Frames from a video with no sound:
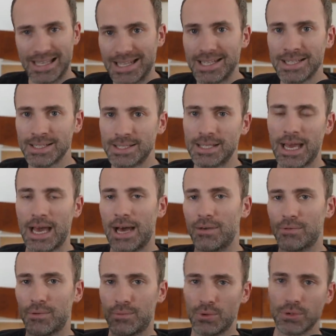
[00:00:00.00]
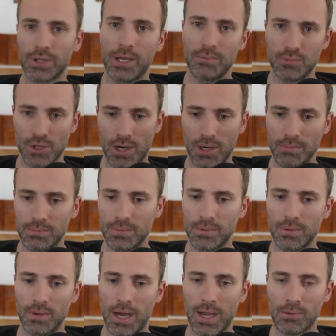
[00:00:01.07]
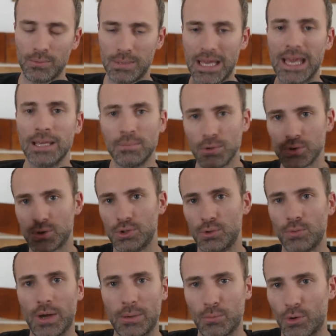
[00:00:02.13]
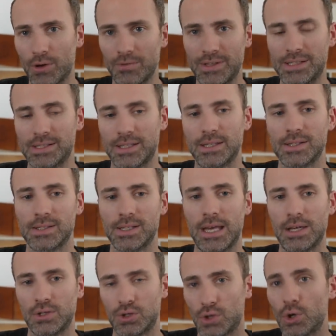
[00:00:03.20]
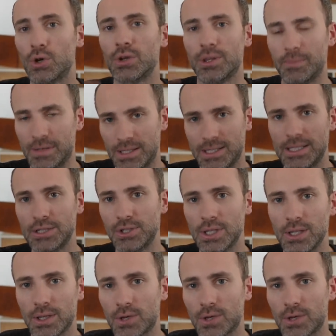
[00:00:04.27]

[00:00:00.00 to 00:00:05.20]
didn't have a full time job, I would be able to do way more of these things and turn them into teaching.